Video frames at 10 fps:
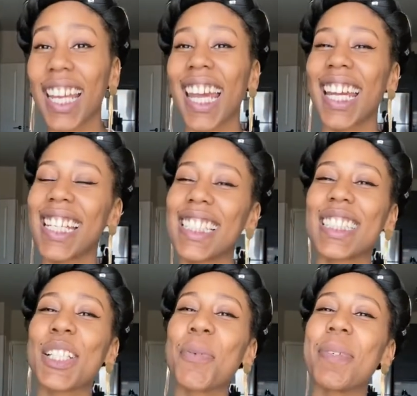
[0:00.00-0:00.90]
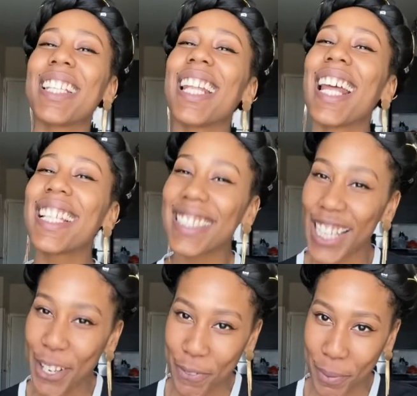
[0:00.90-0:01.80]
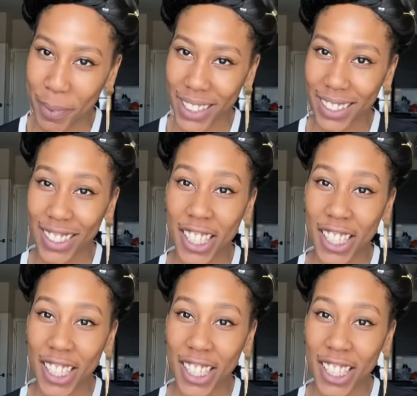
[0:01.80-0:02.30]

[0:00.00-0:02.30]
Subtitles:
And this is a blessing for me.